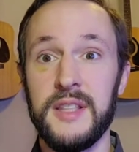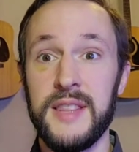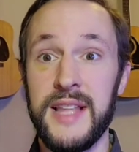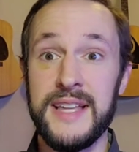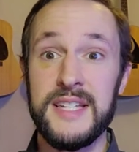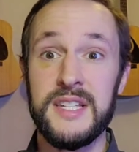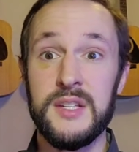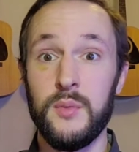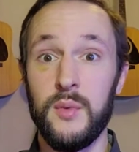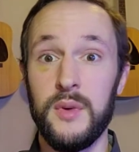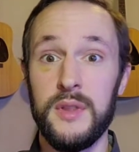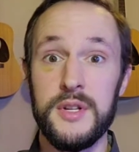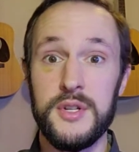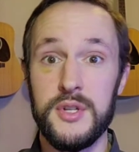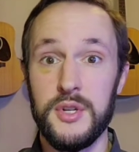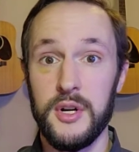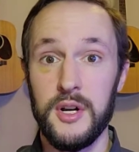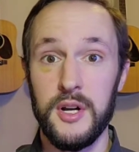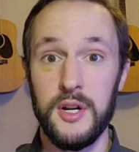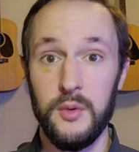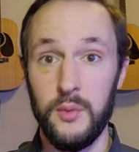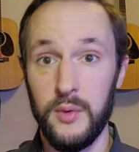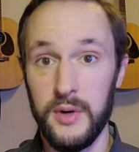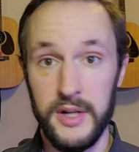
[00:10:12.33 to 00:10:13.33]
that's the one that
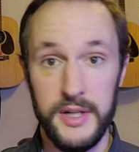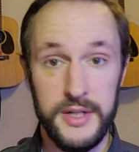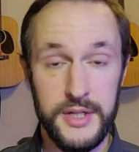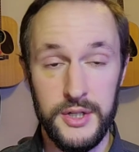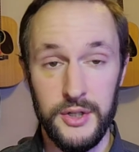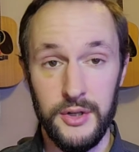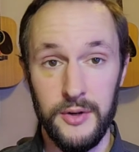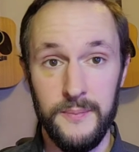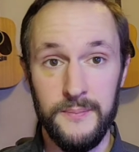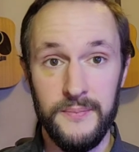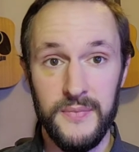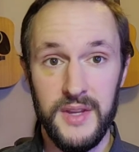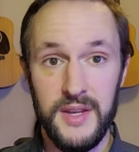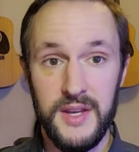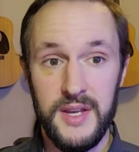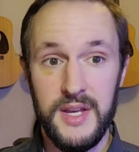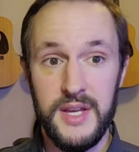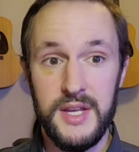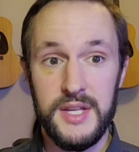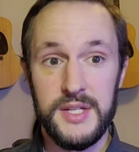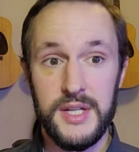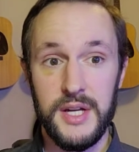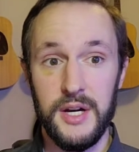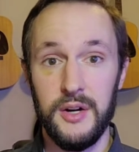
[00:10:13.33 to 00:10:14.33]
you're gonna wanna do.
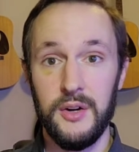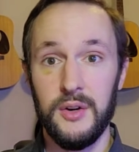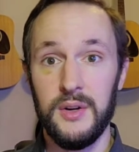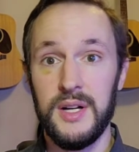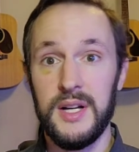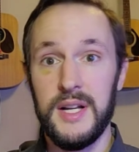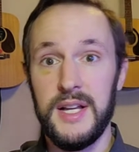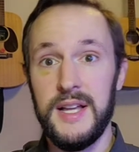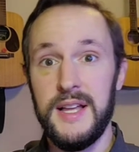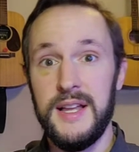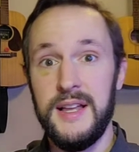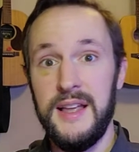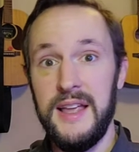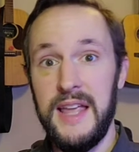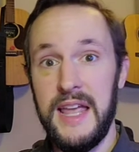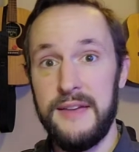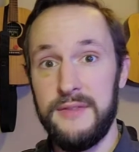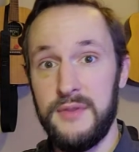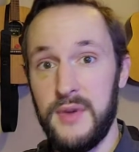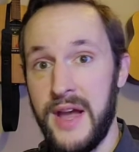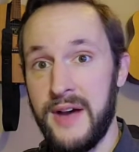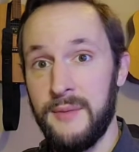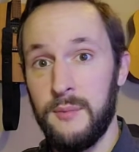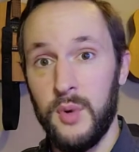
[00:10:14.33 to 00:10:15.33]
So
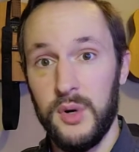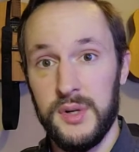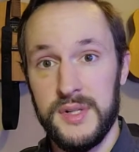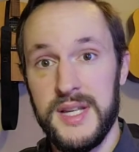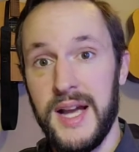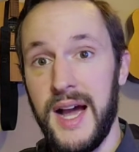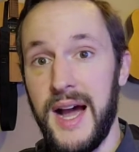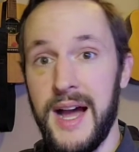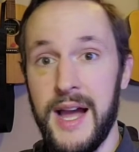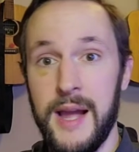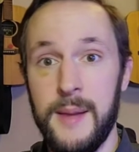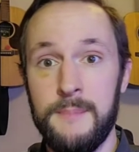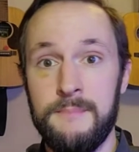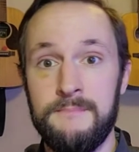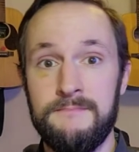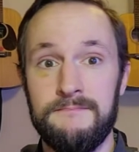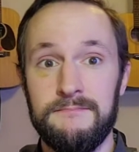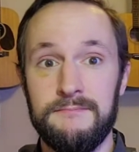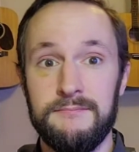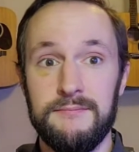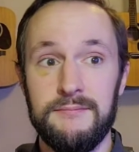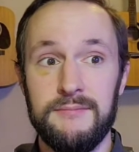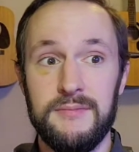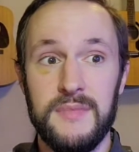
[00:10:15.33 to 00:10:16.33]
if you have more time,
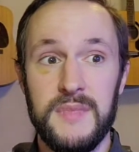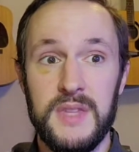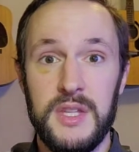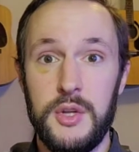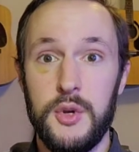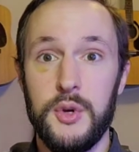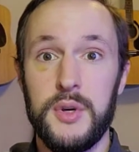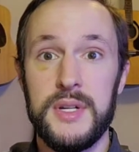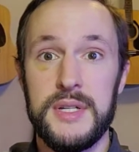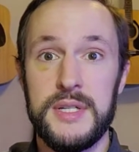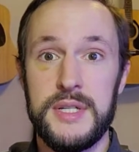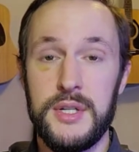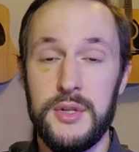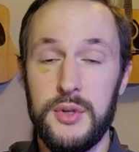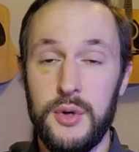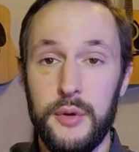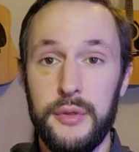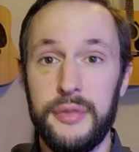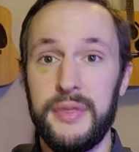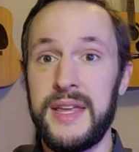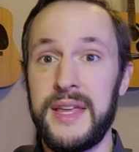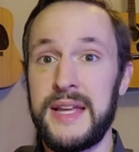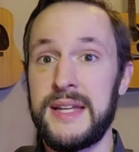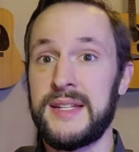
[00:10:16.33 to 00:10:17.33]
you can
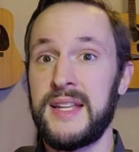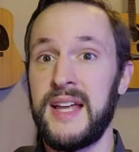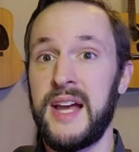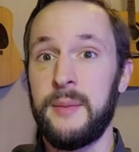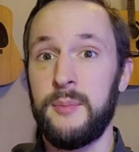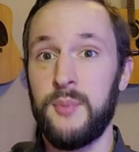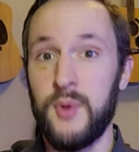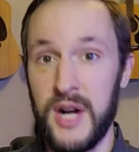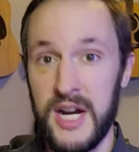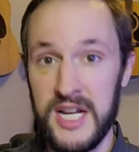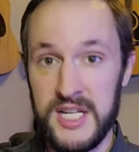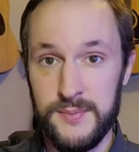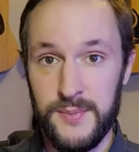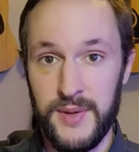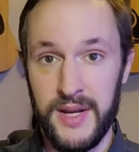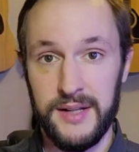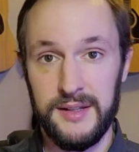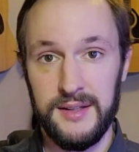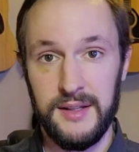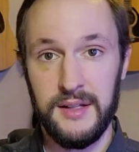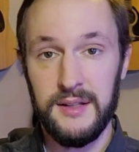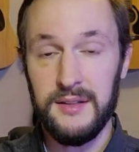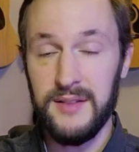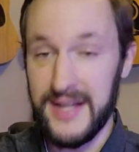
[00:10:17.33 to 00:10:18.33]
do things like
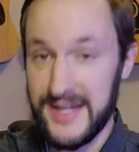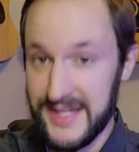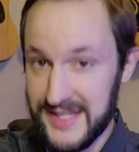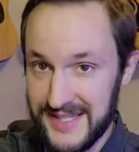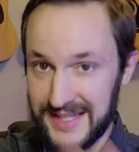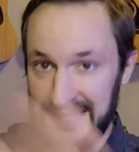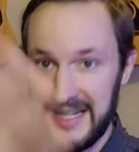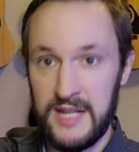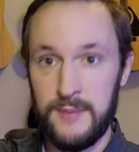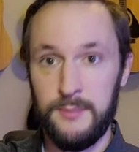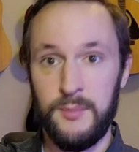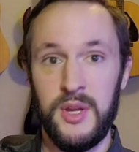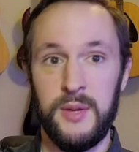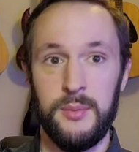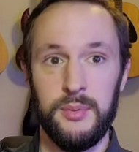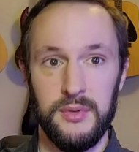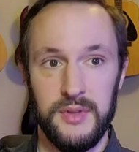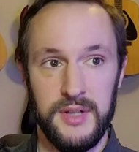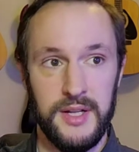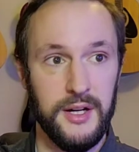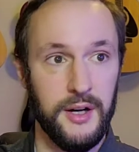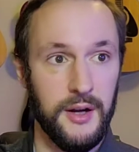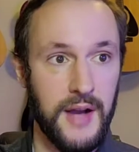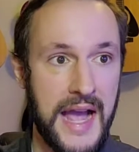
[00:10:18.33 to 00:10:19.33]
prospecting, like sending
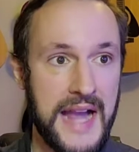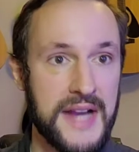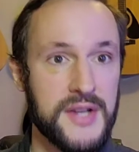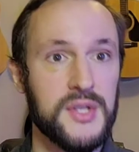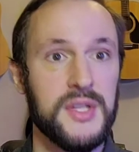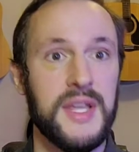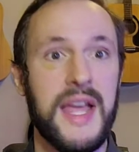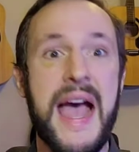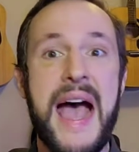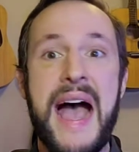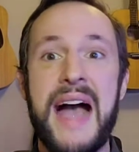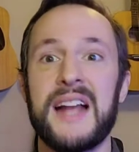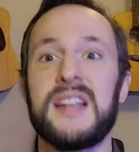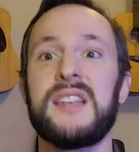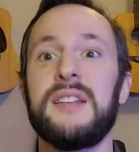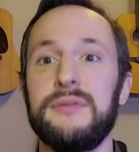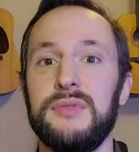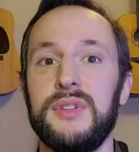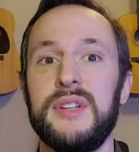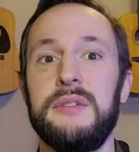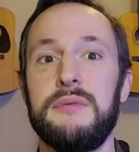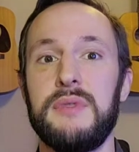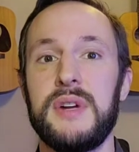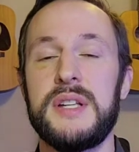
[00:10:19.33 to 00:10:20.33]
people, actually
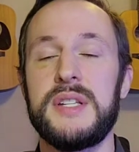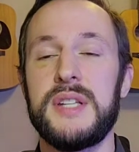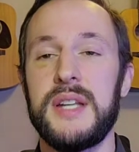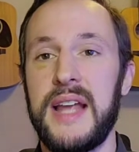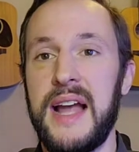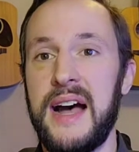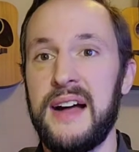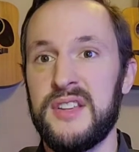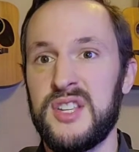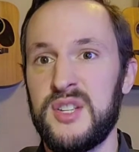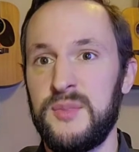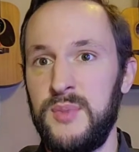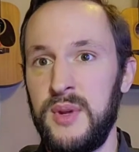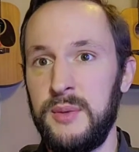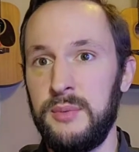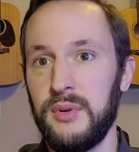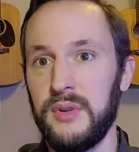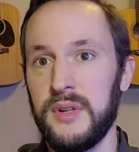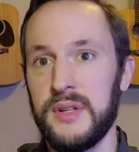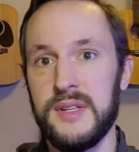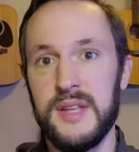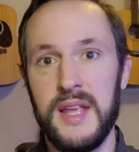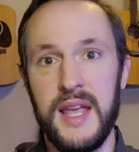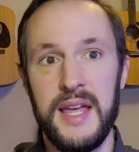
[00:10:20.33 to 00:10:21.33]
actively reaching out to
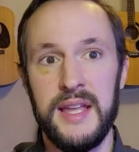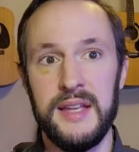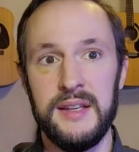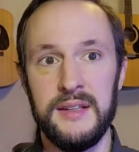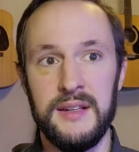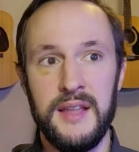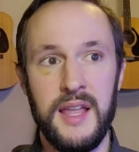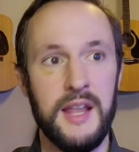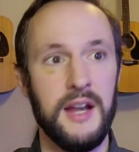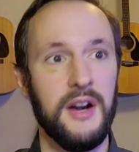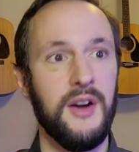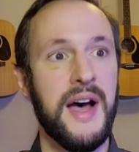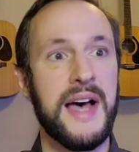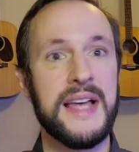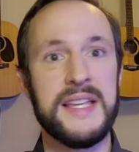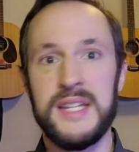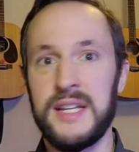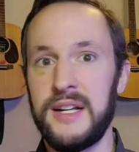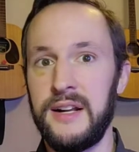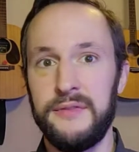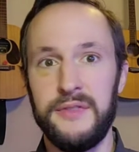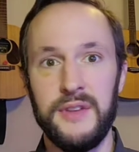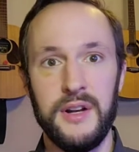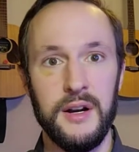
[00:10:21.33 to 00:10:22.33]
people and
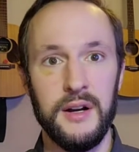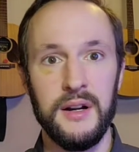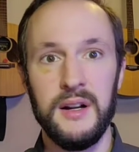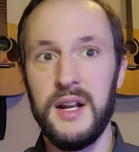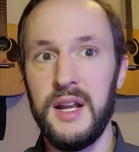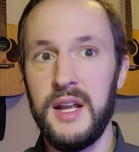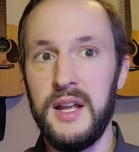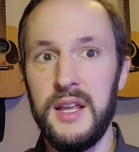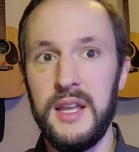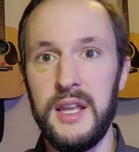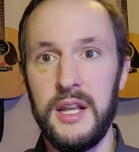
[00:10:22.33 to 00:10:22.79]
asking if they're,